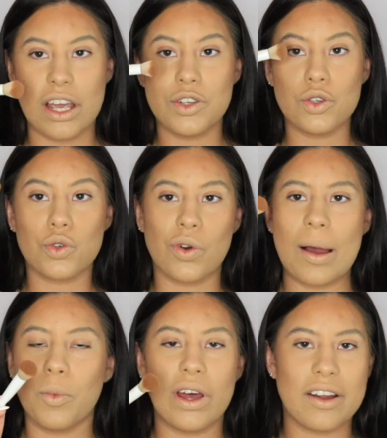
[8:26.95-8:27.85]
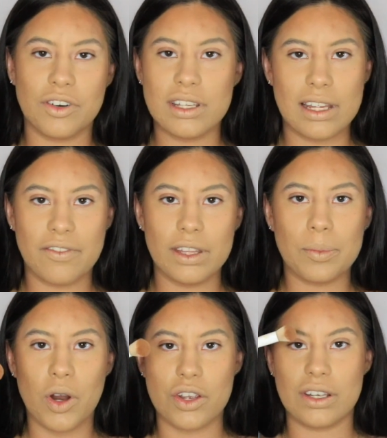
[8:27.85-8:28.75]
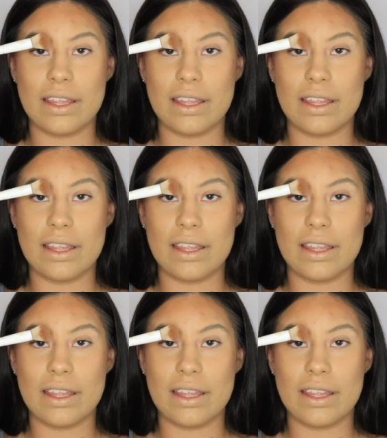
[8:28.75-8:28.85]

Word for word: I just grab whatever is left in the brush